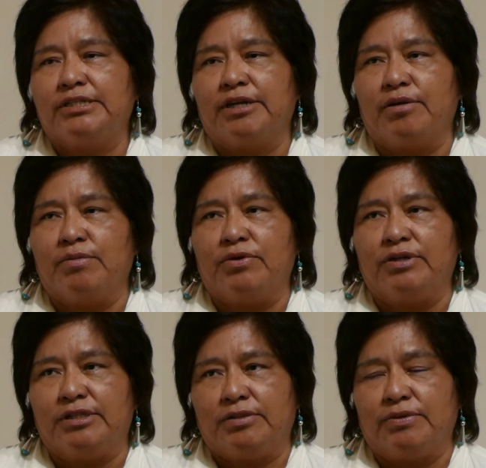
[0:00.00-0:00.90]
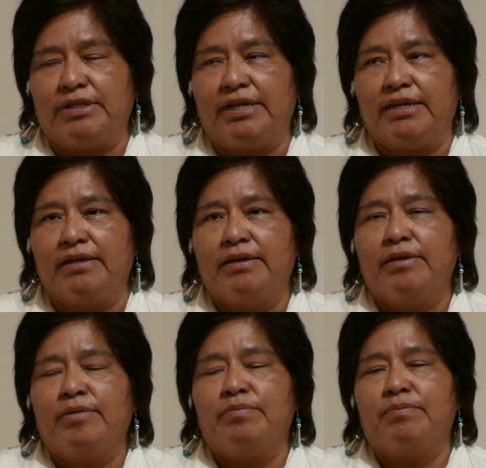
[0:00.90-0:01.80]
ceremonies when they
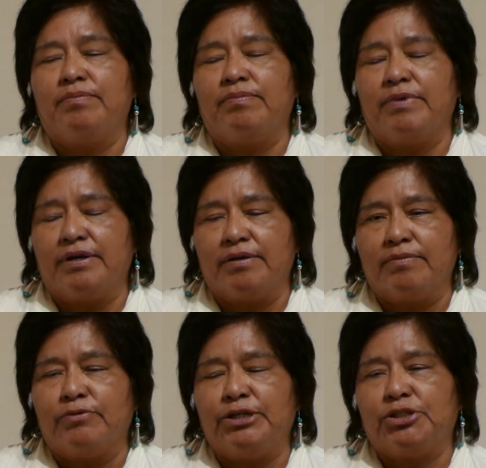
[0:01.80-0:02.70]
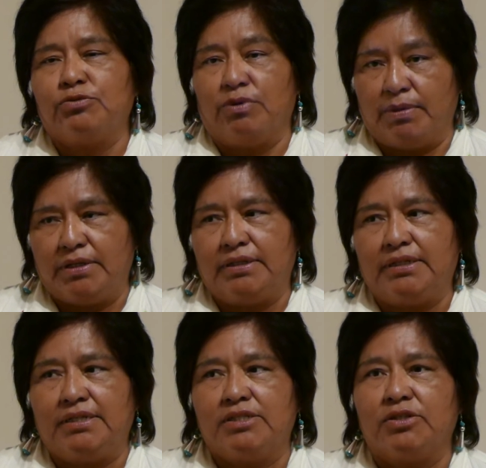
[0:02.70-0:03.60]
reach
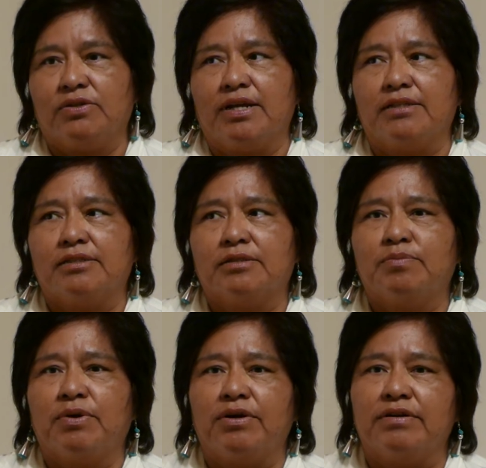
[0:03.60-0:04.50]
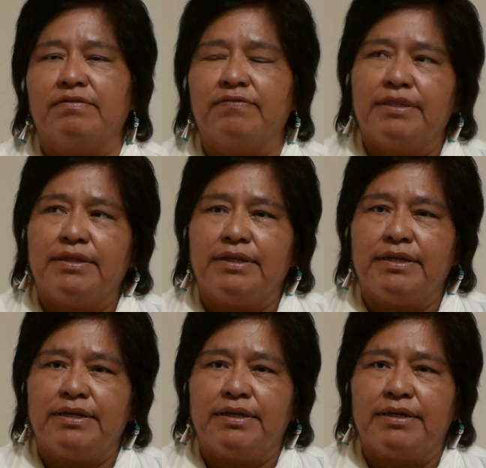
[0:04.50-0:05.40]
womanhood. So that's part of
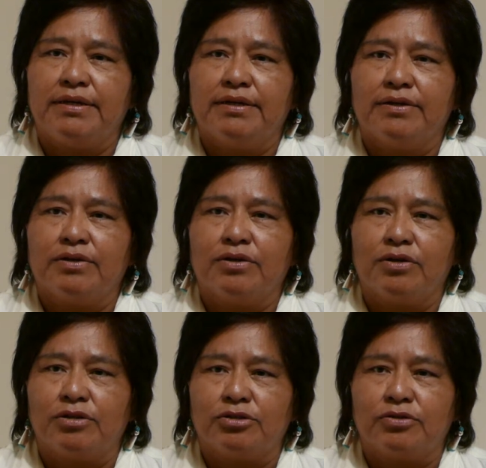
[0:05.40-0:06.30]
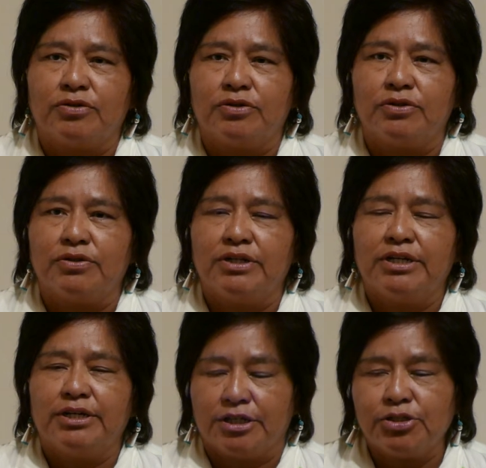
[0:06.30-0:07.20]
the cultural
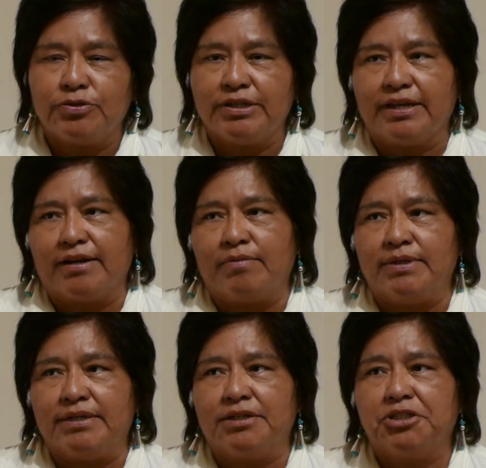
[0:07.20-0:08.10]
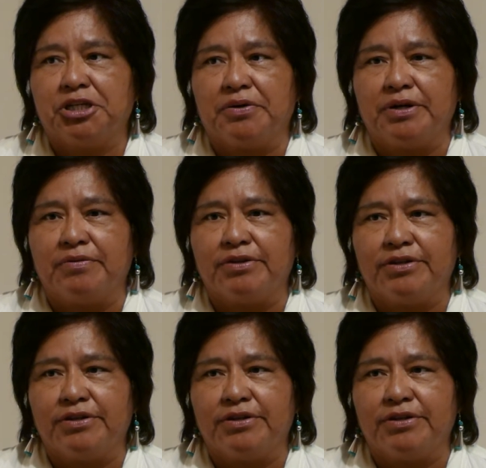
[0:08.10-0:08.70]
history that I'll be sharing with